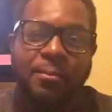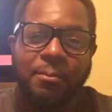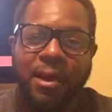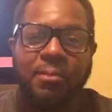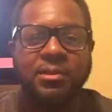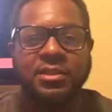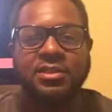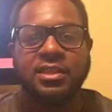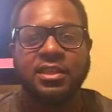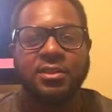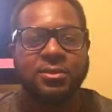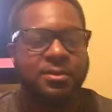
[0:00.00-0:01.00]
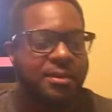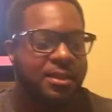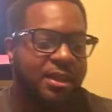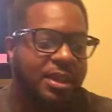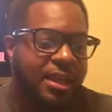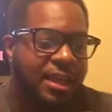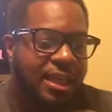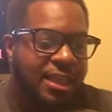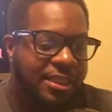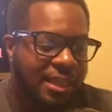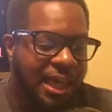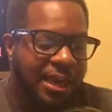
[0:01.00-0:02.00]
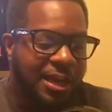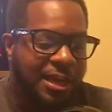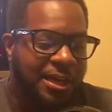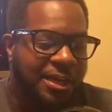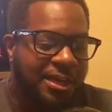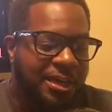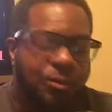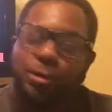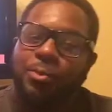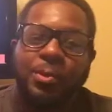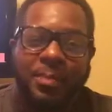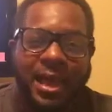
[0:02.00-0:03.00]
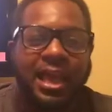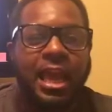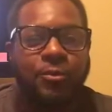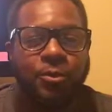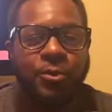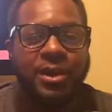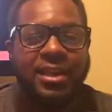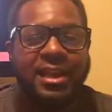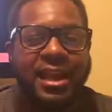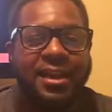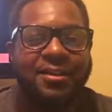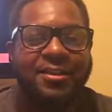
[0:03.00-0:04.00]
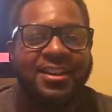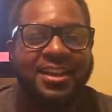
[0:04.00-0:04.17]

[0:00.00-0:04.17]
But I must tell you that we'll be back every week now.